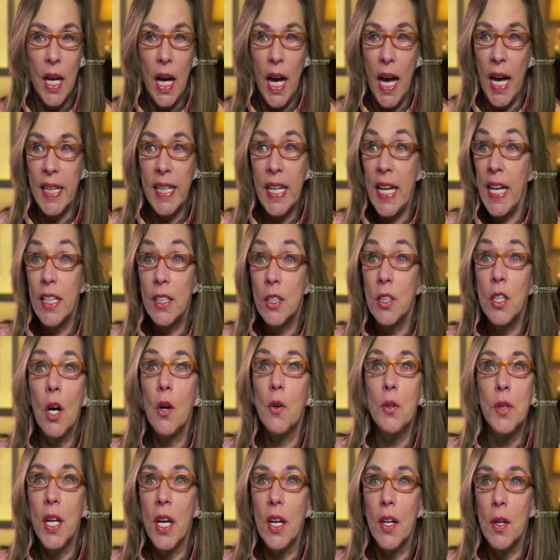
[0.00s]
I can't
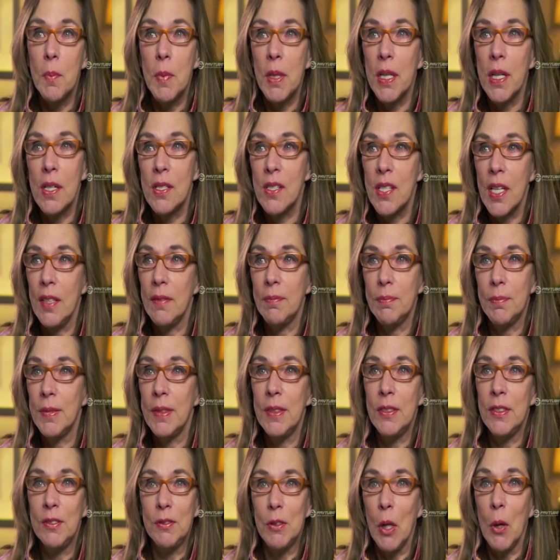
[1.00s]
go there because I
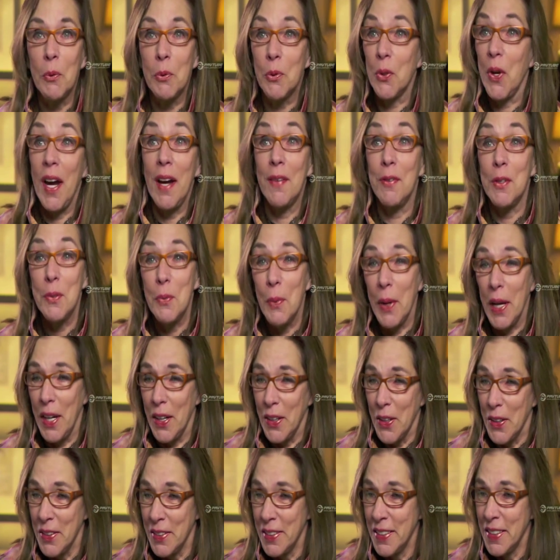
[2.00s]
don't travel
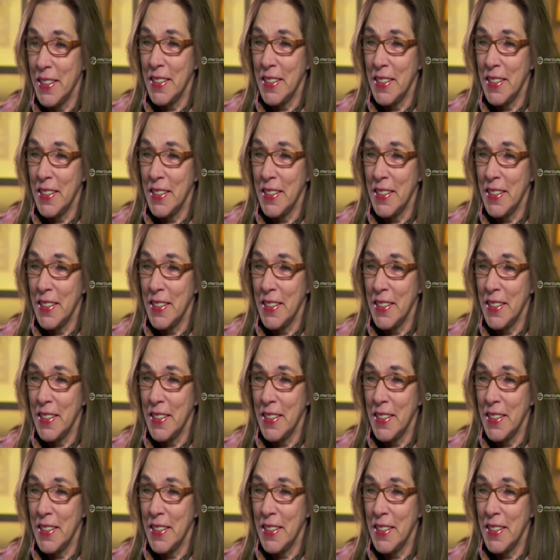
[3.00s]
well.